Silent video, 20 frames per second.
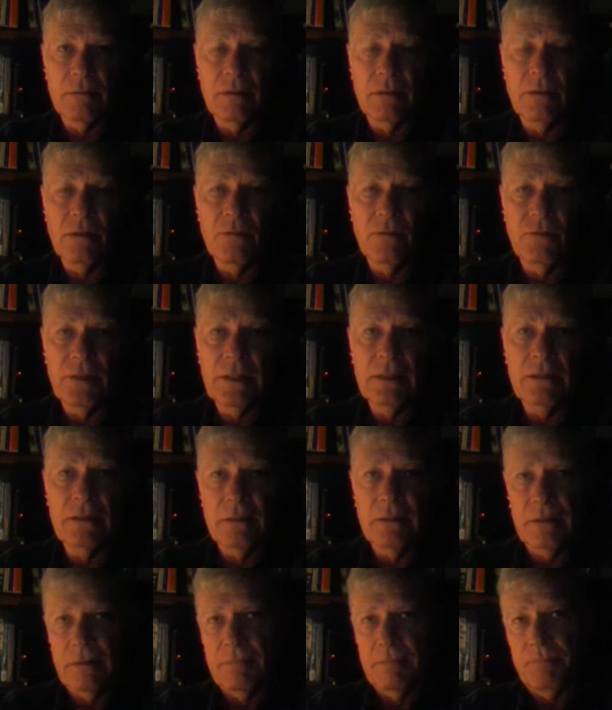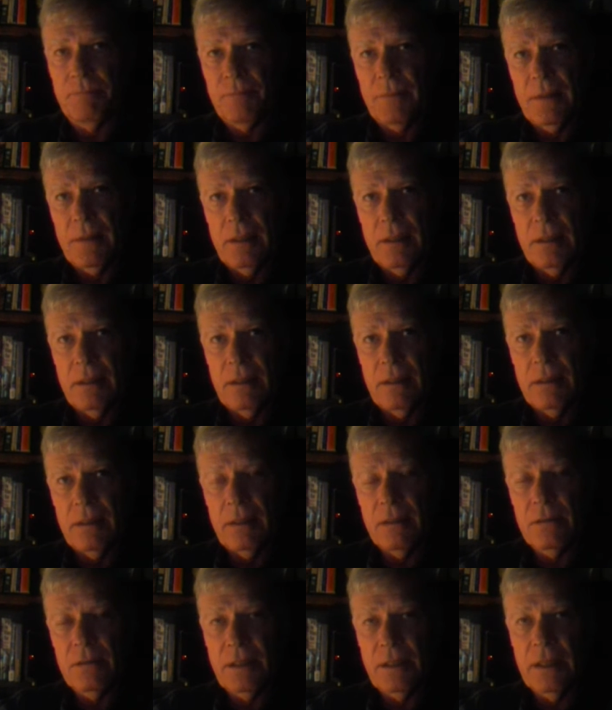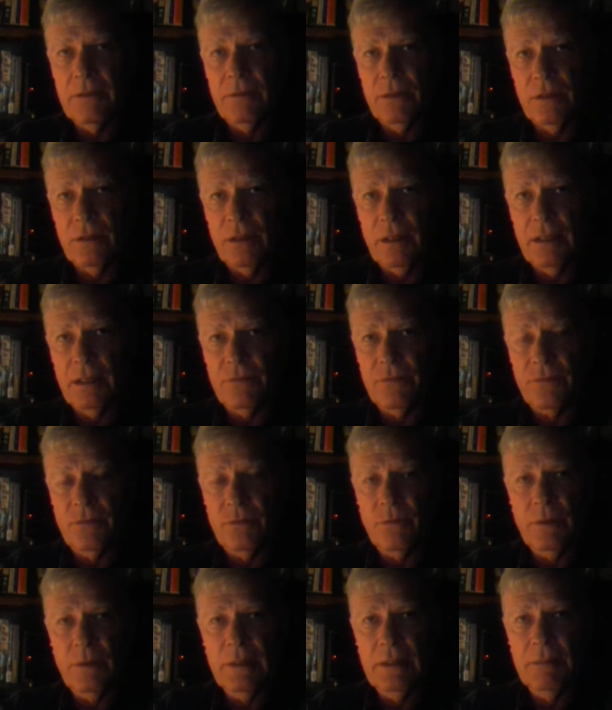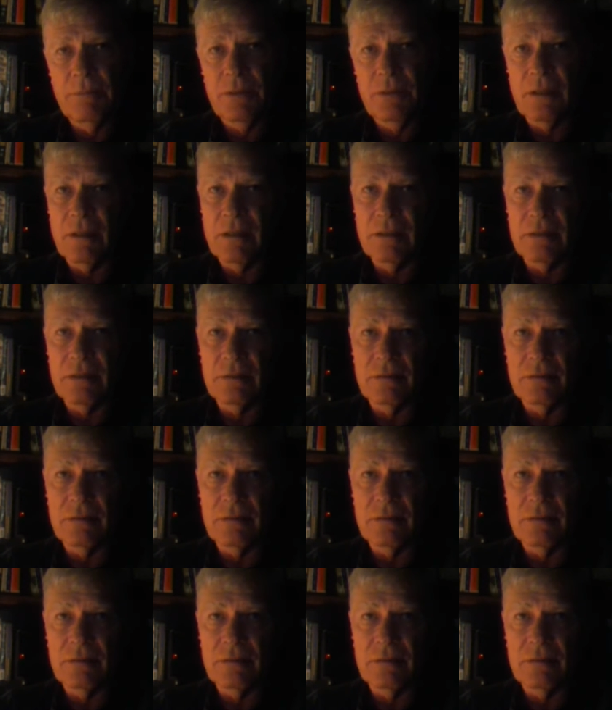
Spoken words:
intervene and save your life right up to